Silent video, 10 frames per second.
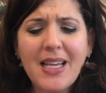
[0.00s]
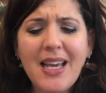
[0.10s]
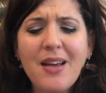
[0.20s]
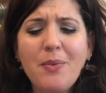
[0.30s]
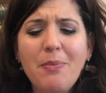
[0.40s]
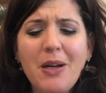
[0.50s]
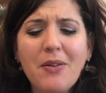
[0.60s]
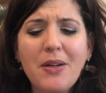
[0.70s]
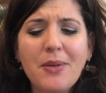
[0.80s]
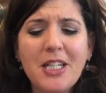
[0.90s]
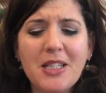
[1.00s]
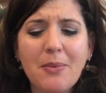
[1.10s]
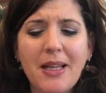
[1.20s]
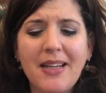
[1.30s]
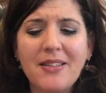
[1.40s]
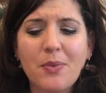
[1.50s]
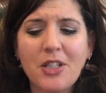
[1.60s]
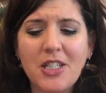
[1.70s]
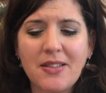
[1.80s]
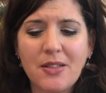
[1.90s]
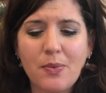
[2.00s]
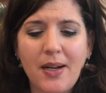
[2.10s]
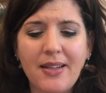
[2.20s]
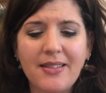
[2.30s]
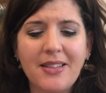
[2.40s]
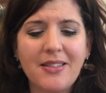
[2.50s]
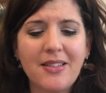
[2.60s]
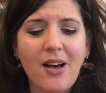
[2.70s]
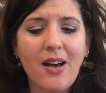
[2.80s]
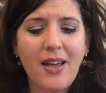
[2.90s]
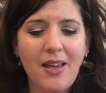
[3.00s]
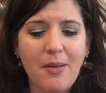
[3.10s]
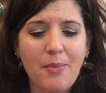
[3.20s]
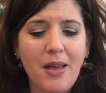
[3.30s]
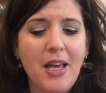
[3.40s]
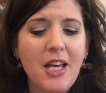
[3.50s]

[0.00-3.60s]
And when Mary reached the place where Jesus was and saw him,